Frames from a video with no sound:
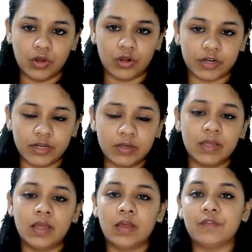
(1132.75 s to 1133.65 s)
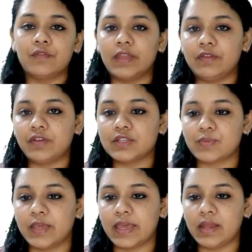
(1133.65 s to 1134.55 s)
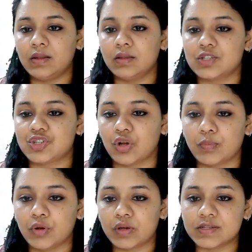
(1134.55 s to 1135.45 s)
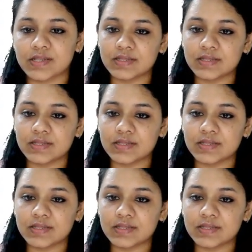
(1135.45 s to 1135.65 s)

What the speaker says: All right. Then, friends, we get stockbrokers and